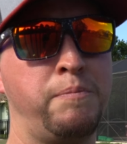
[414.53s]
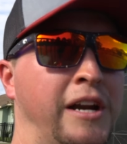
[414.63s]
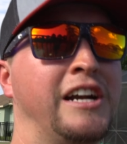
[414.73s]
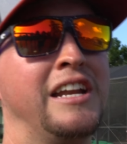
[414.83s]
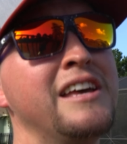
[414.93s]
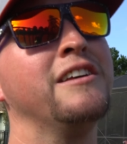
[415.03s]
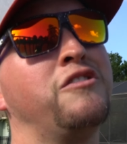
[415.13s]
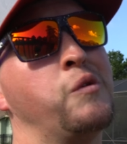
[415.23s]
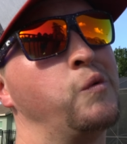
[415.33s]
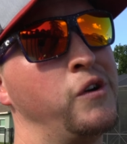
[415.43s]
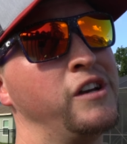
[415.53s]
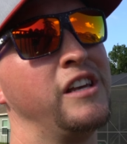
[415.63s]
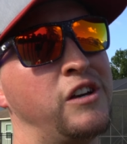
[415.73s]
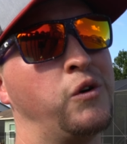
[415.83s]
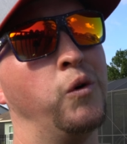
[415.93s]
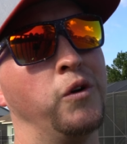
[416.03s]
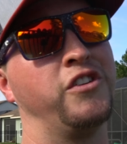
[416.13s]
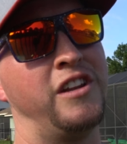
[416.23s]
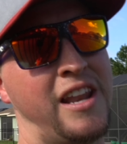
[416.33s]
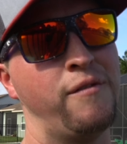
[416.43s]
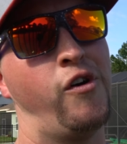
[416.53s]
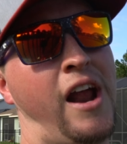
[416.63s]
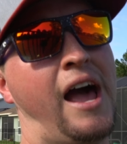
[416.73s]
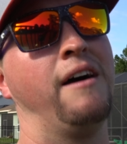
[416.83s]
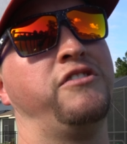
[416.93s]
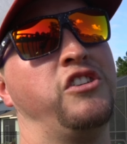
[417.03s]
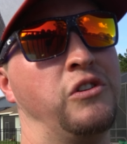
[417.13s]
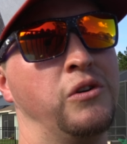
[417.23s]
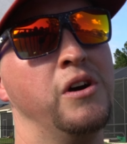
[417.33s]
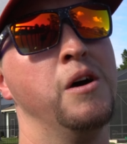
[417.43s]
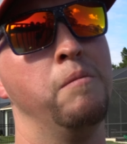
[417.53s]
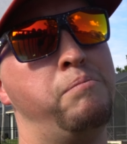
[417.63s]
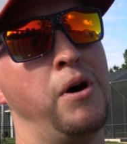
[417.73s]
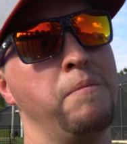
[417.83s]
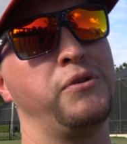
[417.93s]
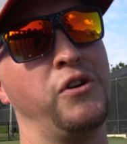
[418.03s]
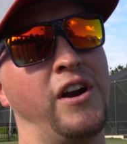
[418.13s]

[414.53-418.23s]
but it is really cool to never have to bump your